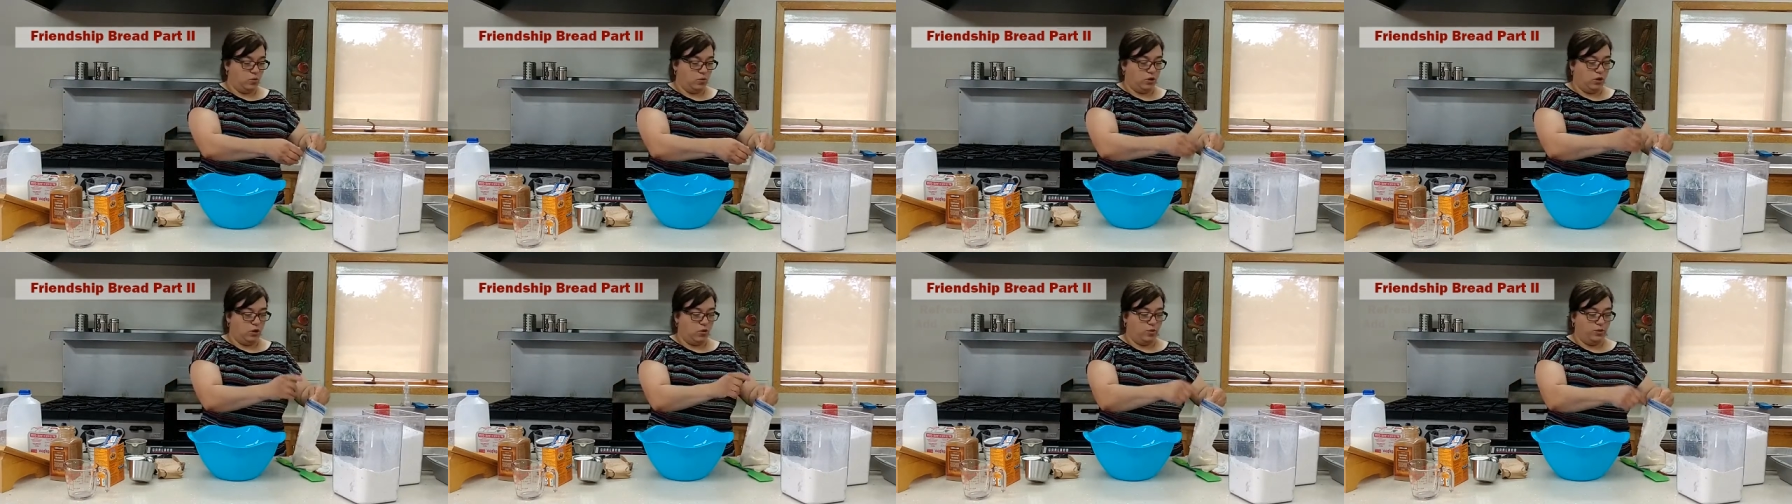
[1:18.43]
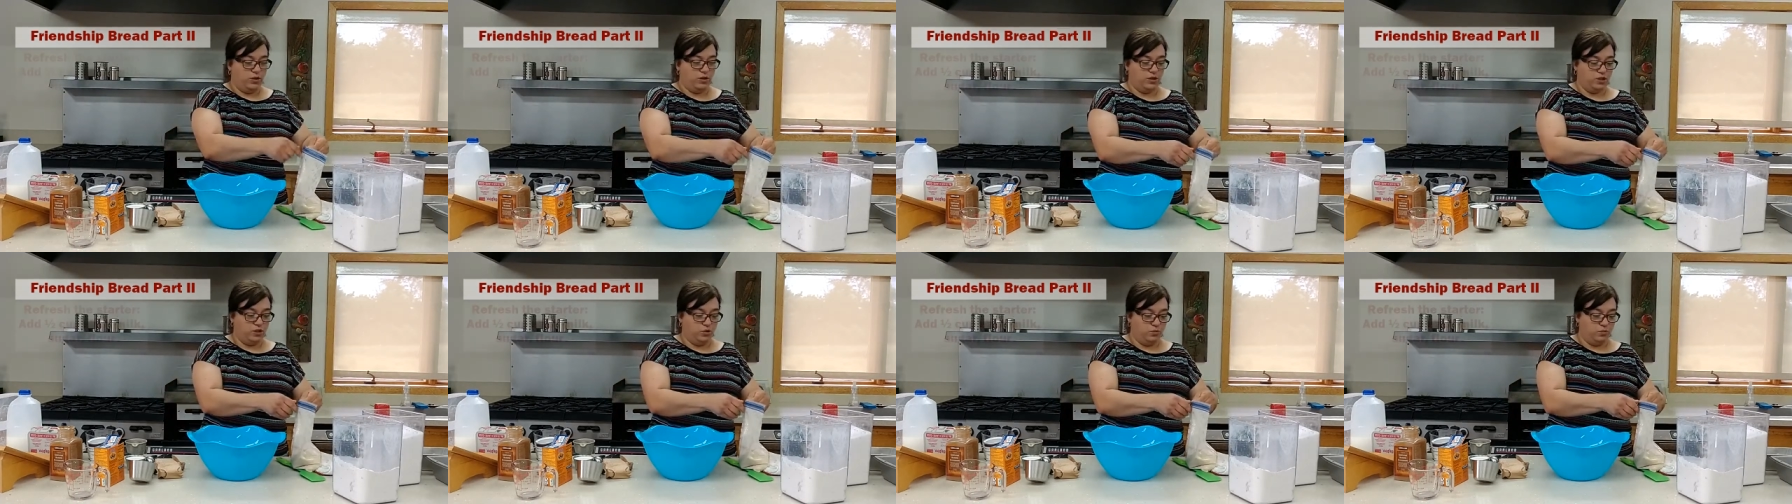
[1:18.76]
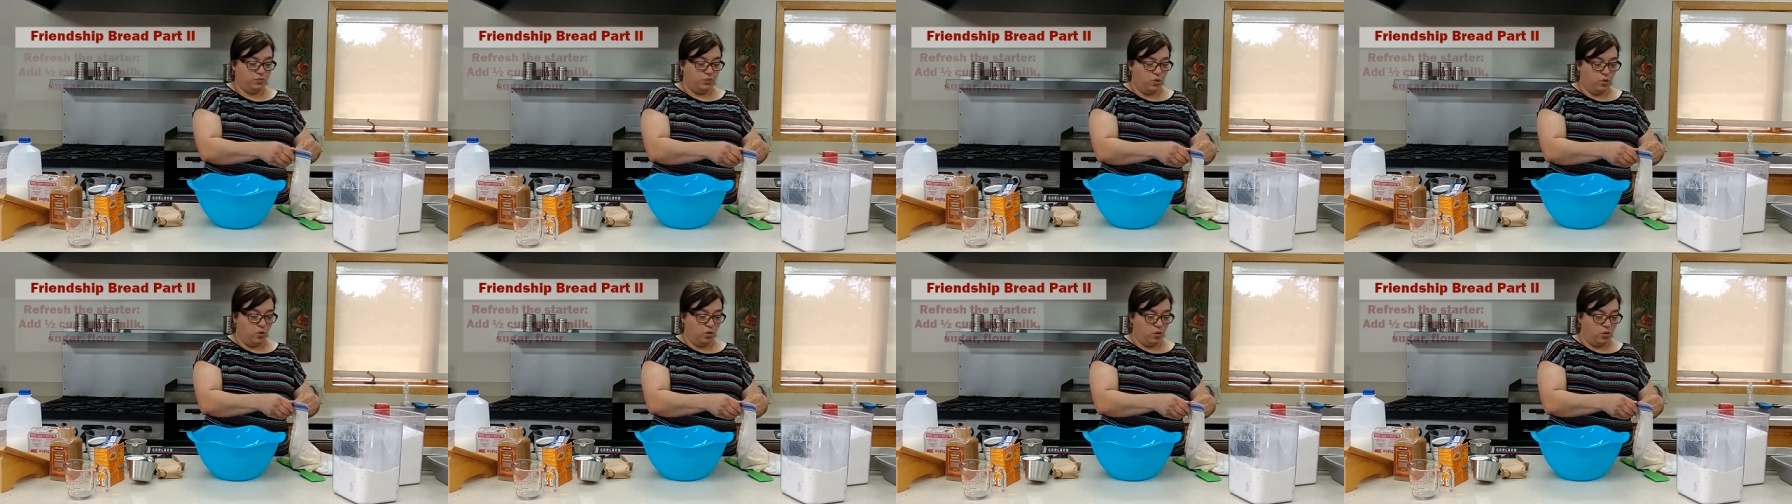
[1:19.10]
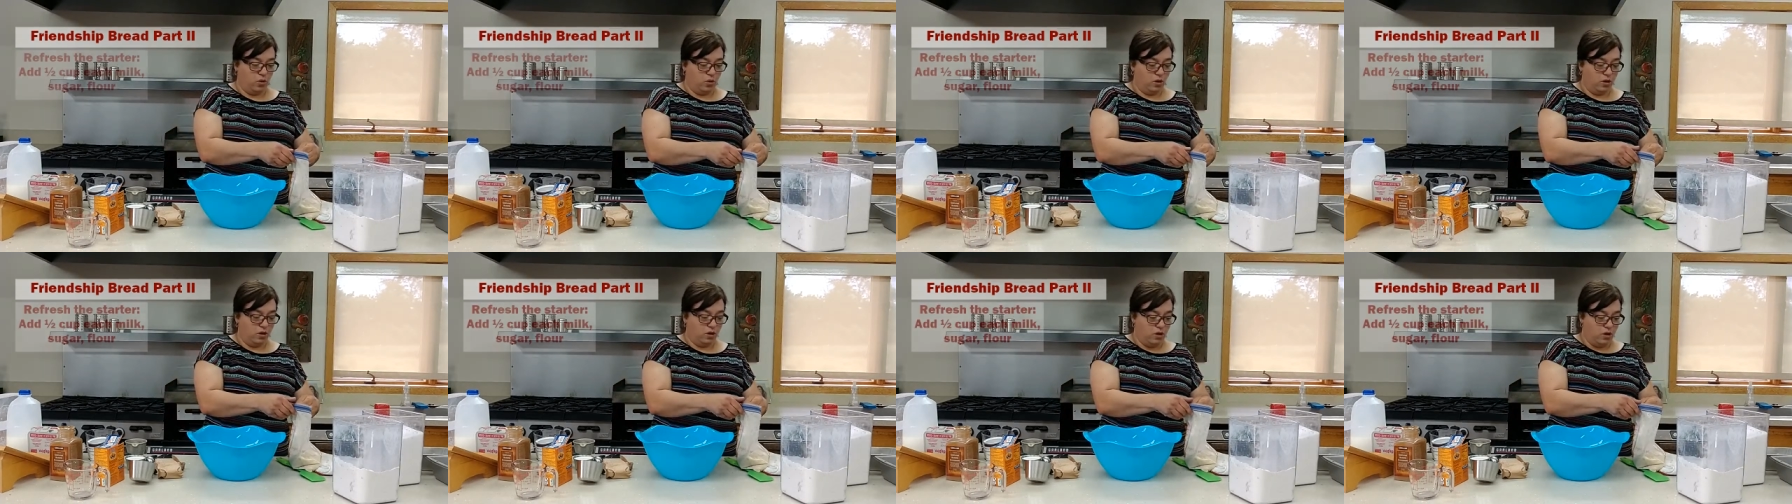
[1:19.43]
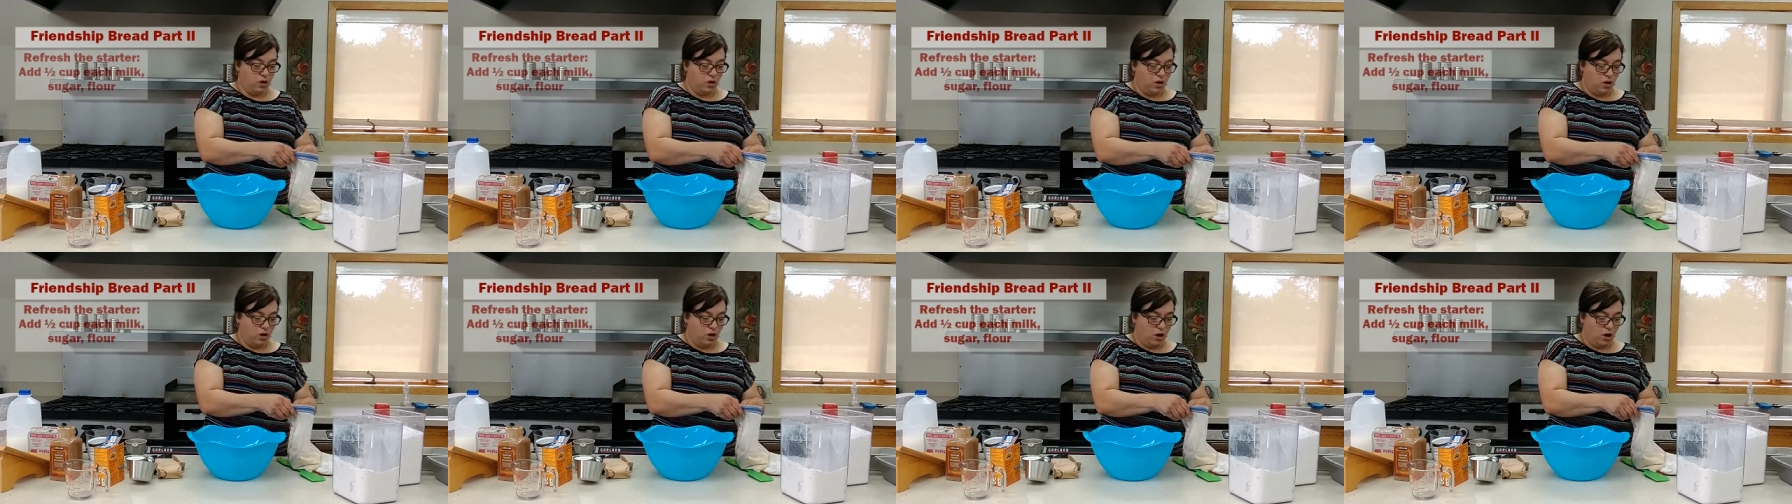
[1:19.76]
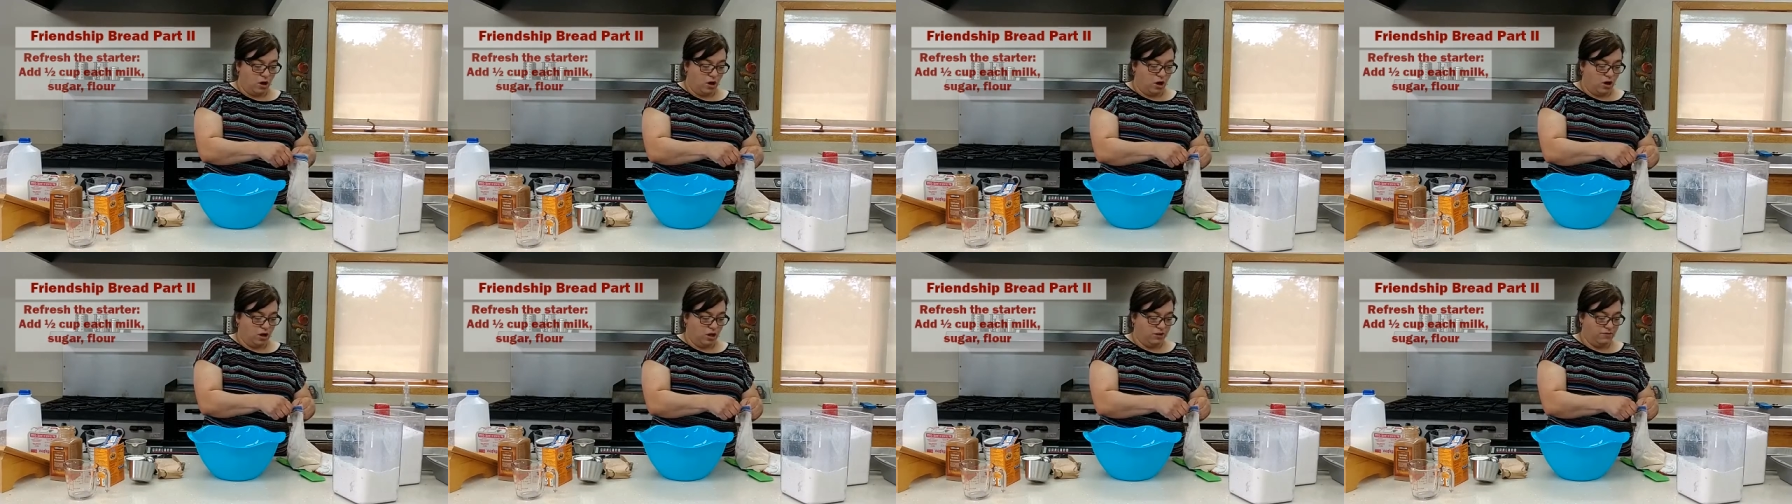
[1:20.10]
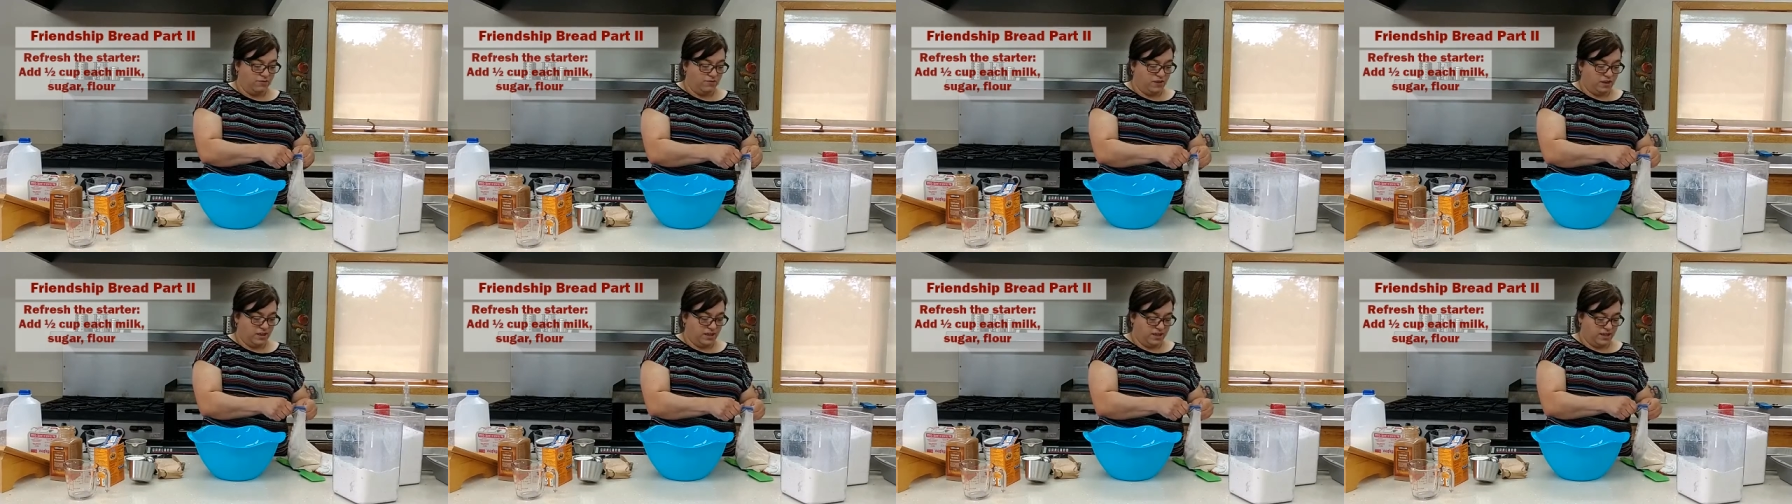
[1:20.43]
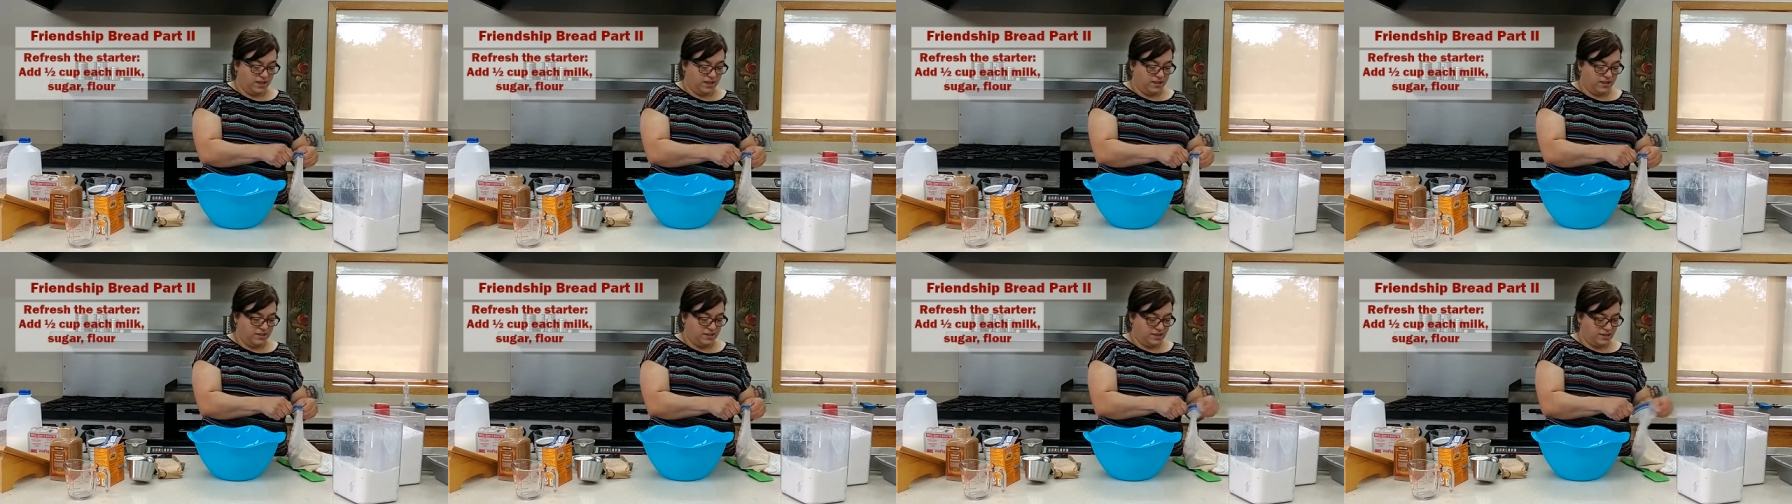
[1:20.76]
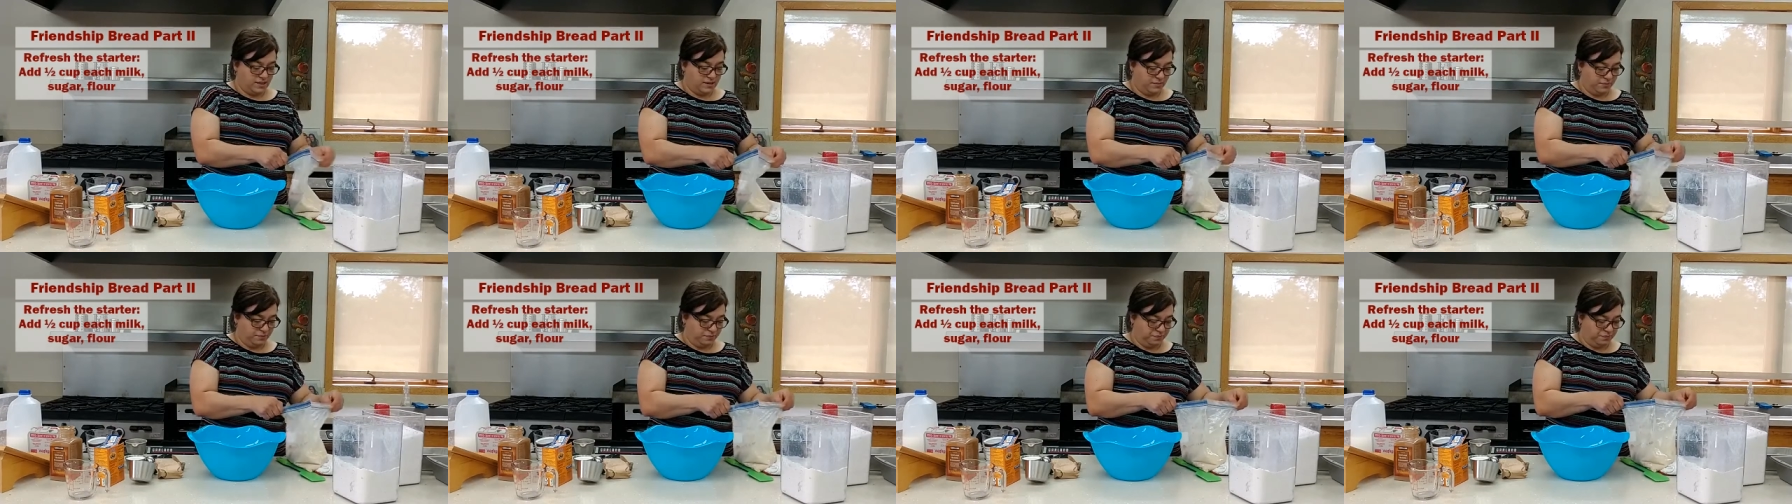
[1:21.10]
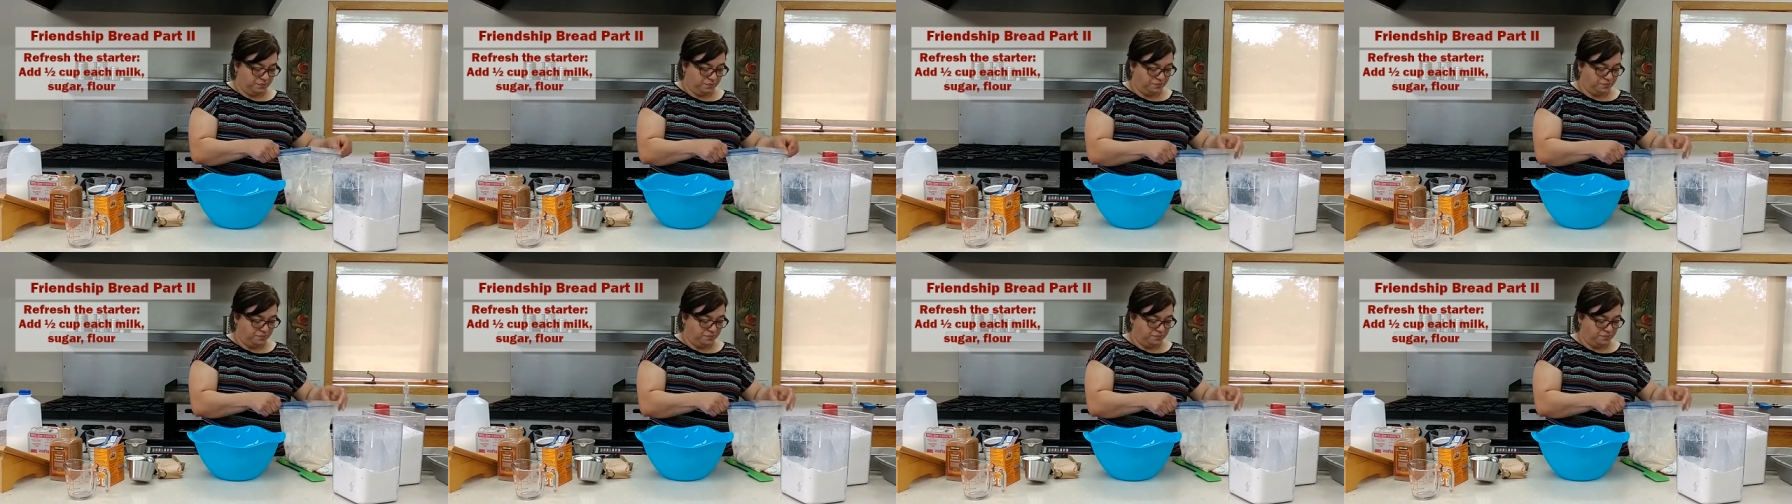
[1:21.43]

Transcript: we're going to pour all of this,